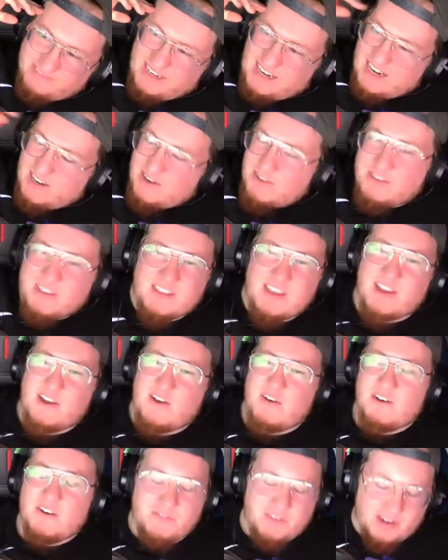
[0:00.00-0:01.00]
I don't think they
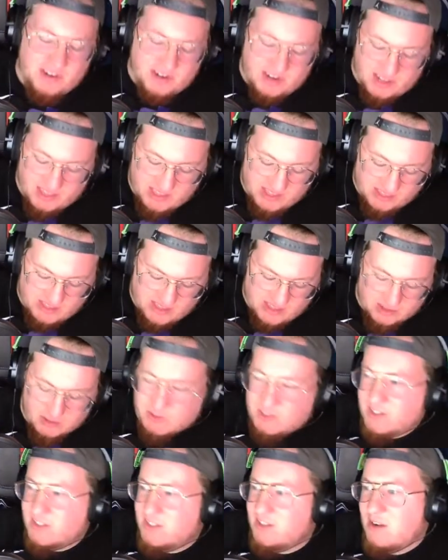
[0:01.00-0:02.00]
go undefeated. I think they
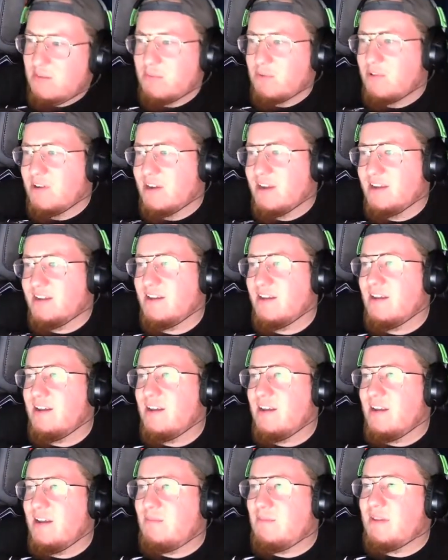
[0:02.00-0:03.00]
lose at some point.
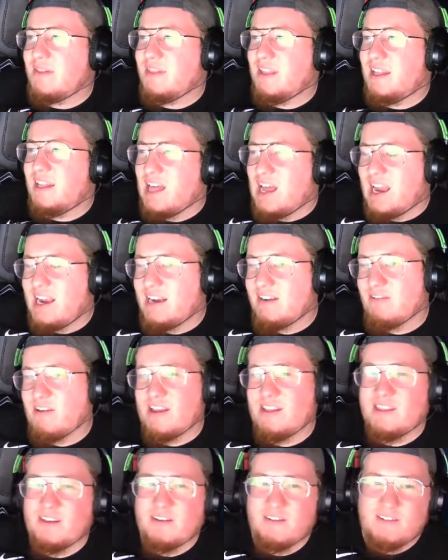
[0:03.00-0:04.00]
Oh, but yeah.
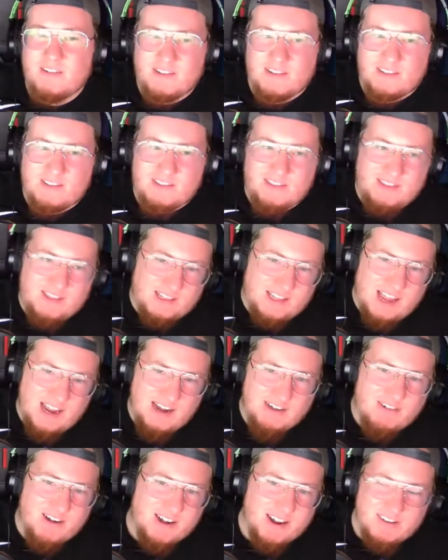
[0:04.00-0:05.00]
The
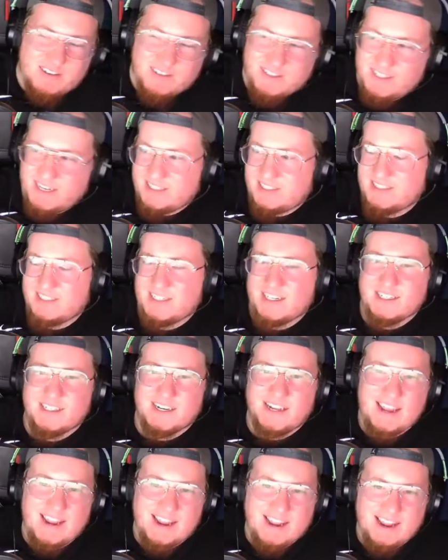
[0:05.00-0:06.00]
line right now is at
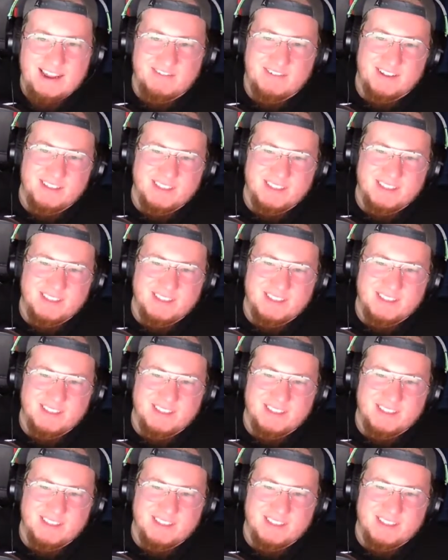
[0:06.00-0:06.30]
6.5.